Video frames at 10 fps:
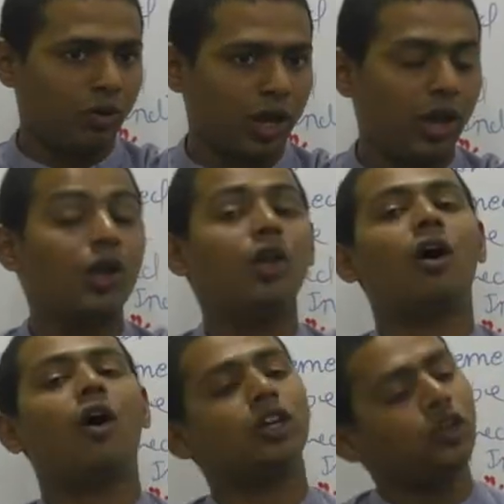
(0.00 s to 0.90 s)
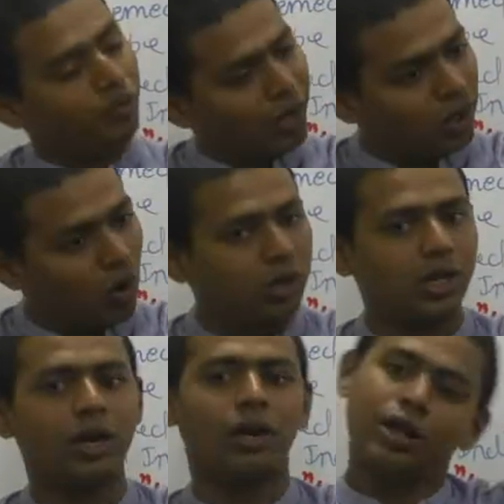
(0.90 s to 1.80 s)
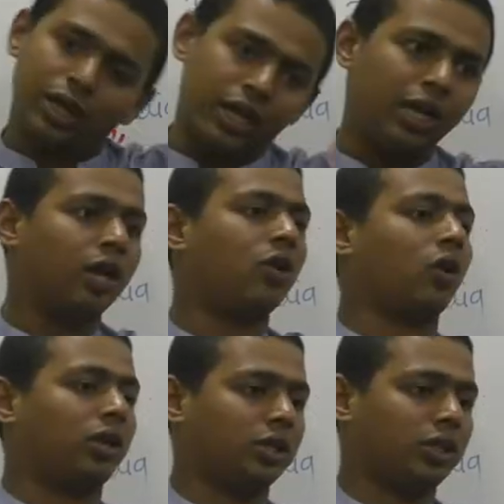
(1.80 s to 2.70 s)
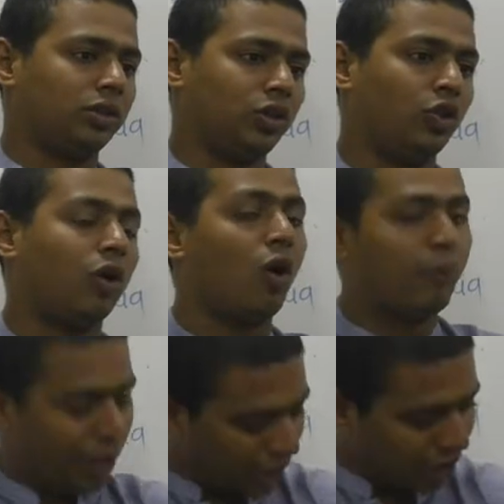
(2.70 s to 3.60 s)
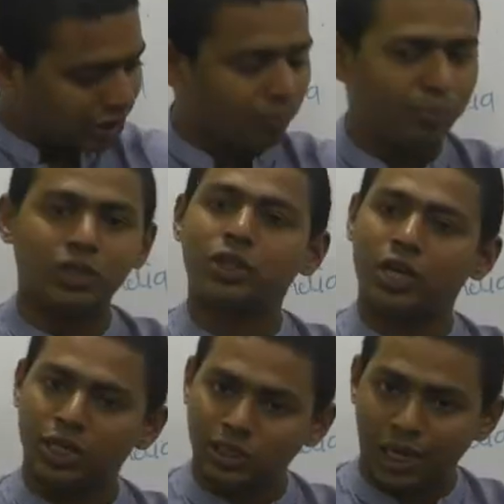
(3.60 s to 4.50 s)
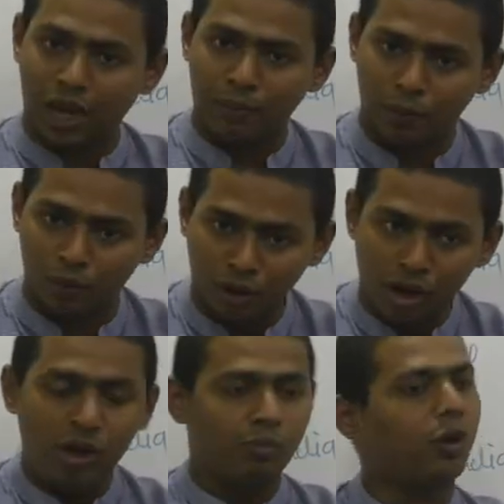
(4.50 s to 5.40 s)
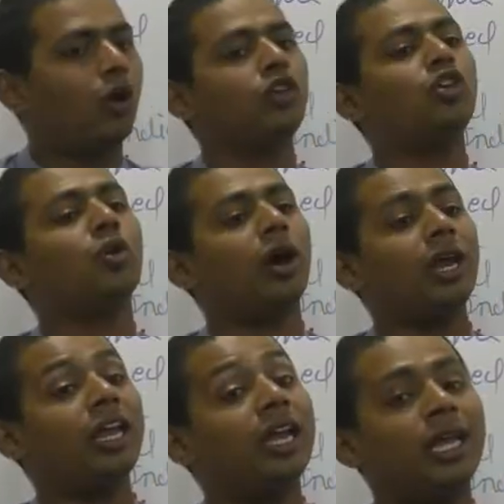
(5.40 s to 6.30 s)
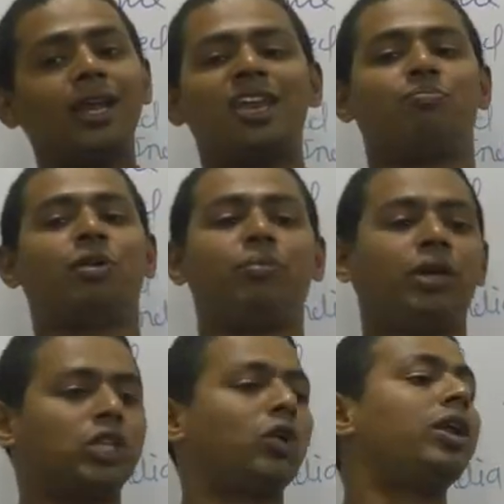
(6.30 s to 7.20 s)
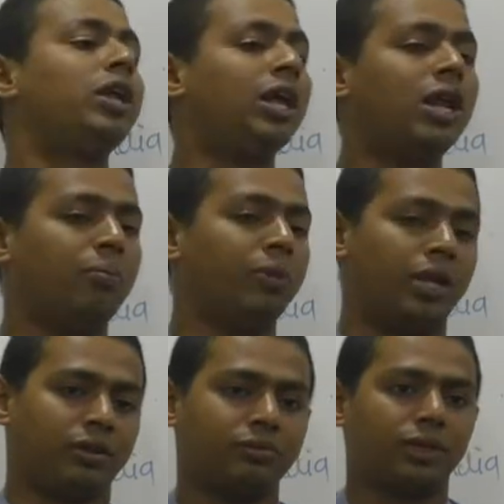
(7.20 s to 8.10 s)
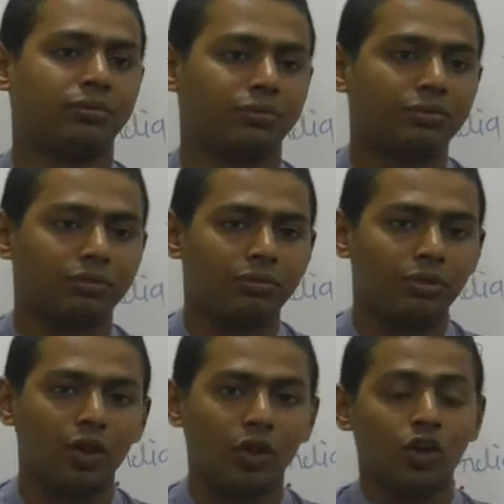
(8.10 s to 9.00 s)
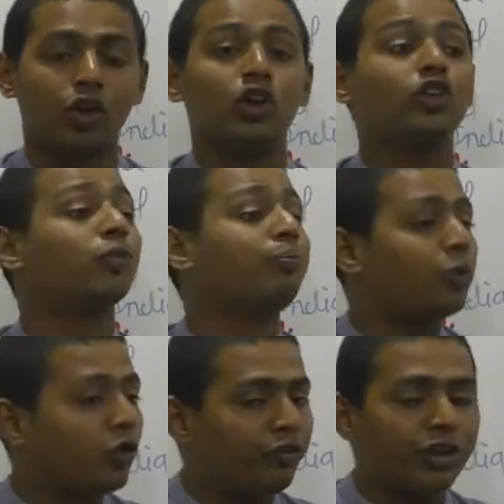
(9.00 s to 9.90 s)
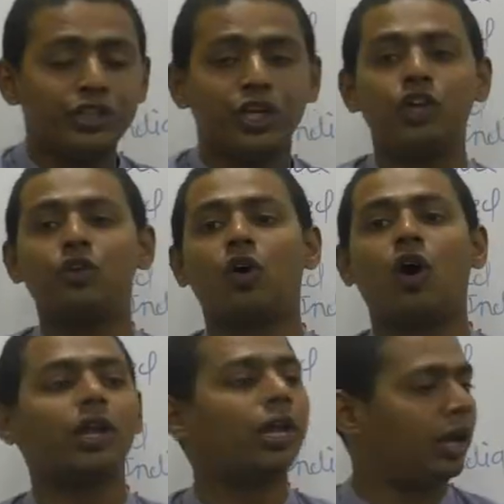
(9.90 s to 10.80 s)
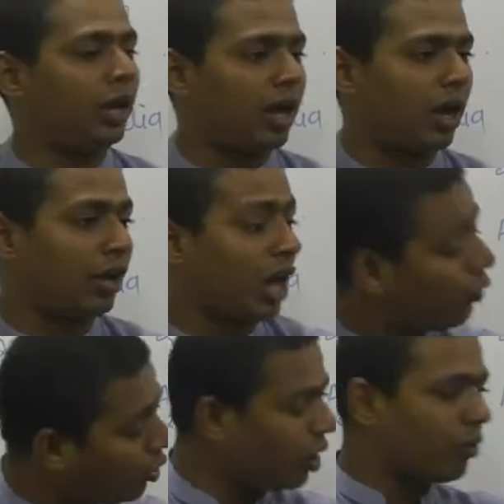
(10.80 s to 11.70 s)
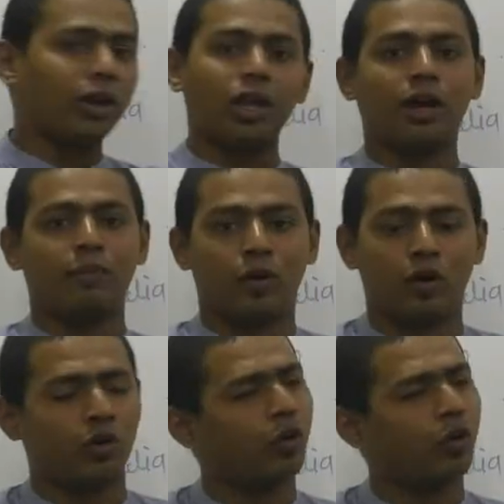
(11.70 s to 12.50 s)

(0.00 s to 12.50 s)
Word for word: Okay. Also for a doctor, Indian doctors. You are operating some patient in Singapore because you are Indian MBBS or Indian MD. So profession you got in India, now you are working abroad.